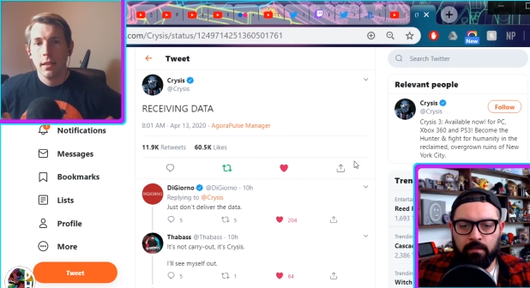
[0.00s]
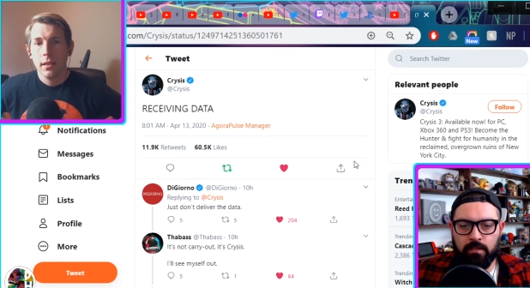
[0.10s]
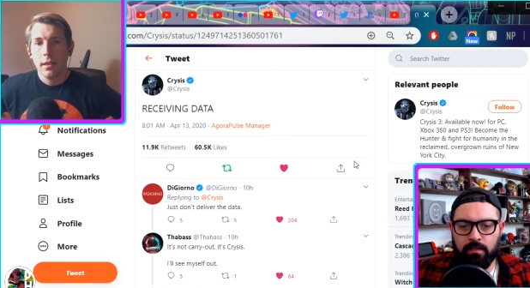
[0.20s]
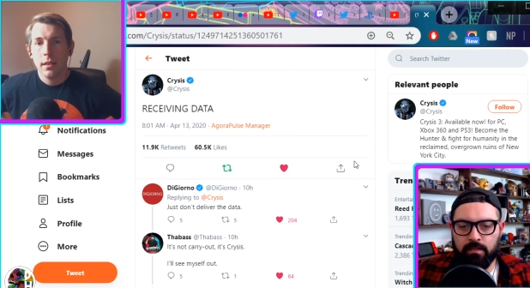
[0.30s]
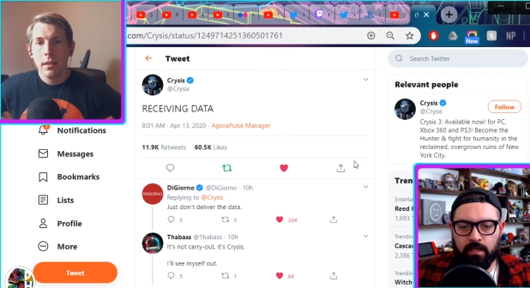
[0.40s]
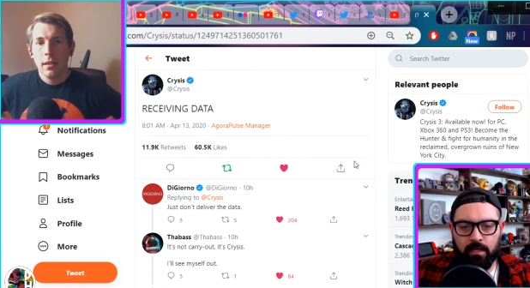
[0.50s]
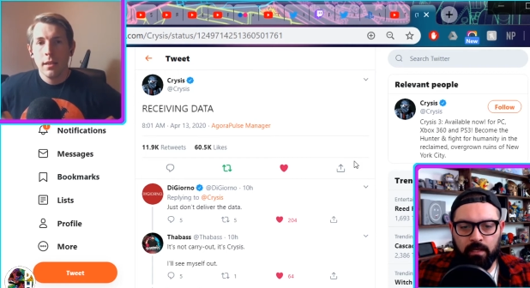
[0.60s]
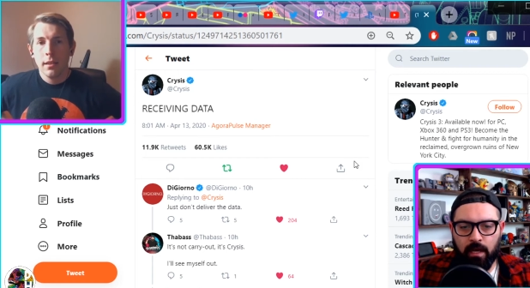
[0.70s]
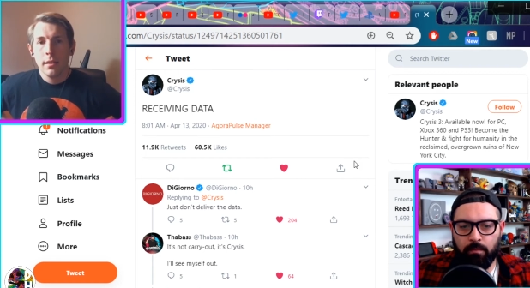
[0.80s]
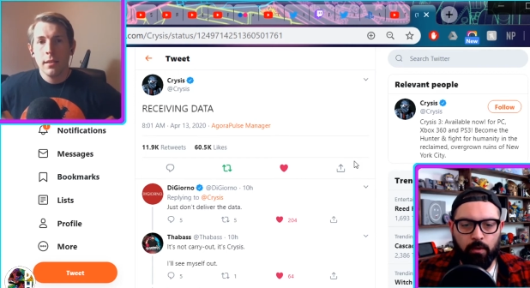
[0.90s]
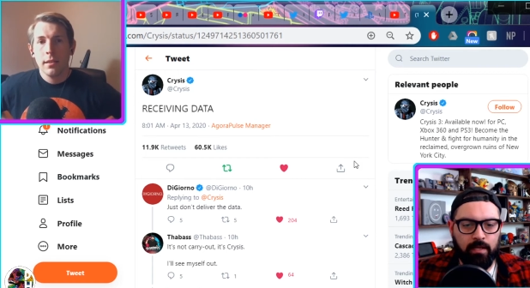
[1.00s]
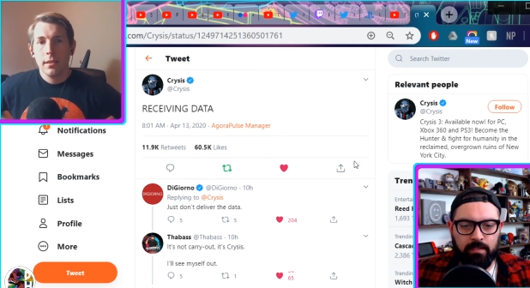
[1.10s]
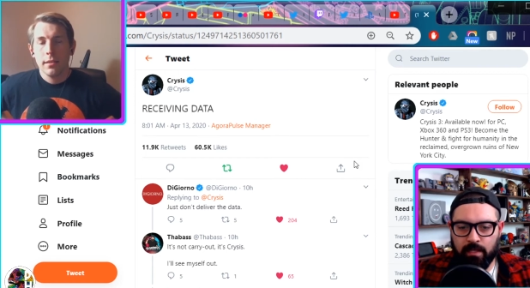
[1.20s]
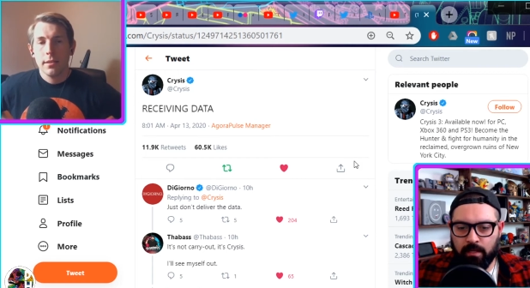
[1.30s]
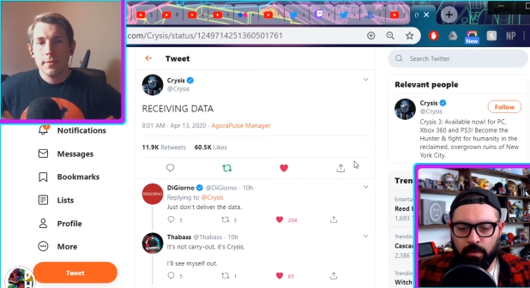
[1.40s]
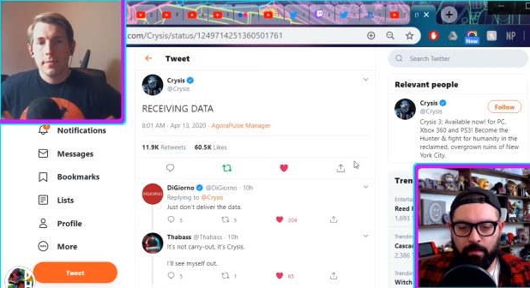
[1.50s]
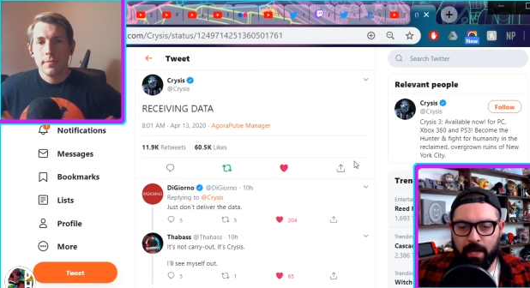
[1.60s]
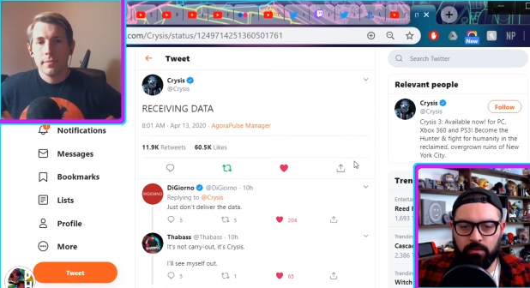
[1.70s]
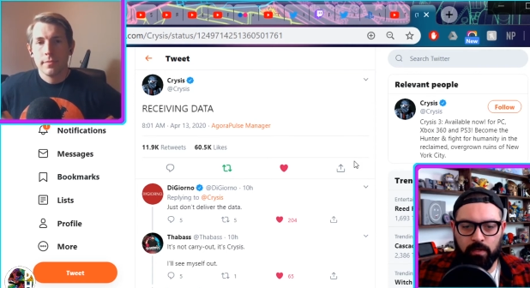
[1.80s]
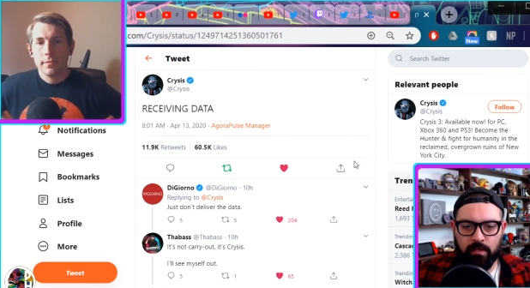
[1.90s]
Speaker 1: just up-resing,
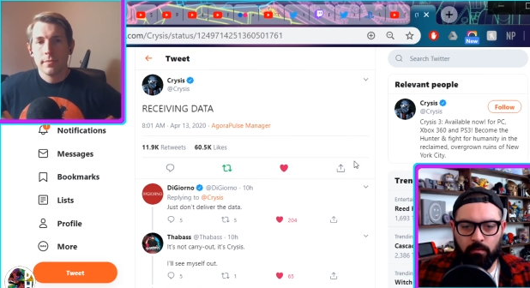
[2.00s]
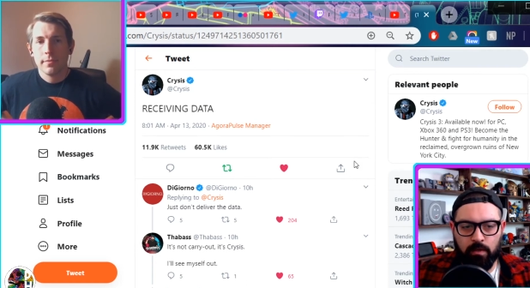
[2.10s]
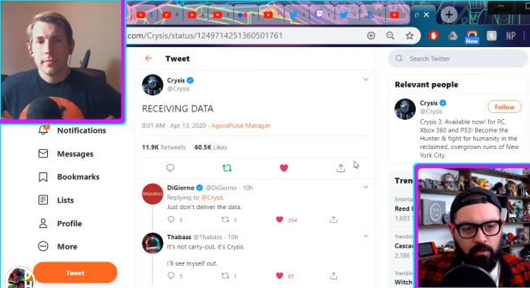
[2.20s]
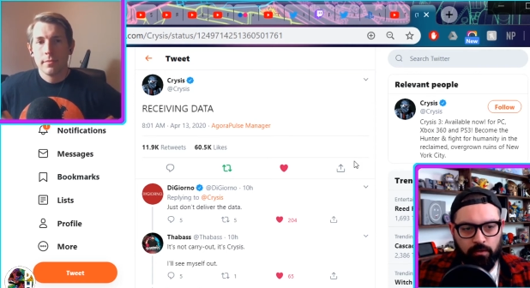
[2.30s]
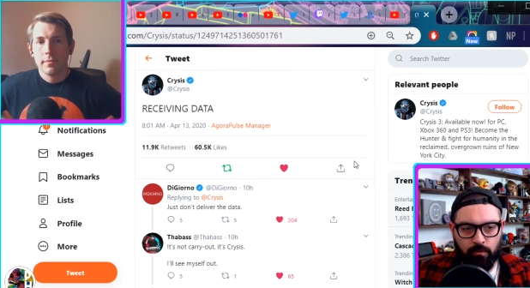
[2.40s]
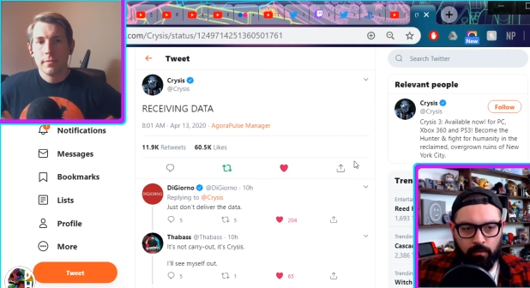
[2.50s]
remastering the original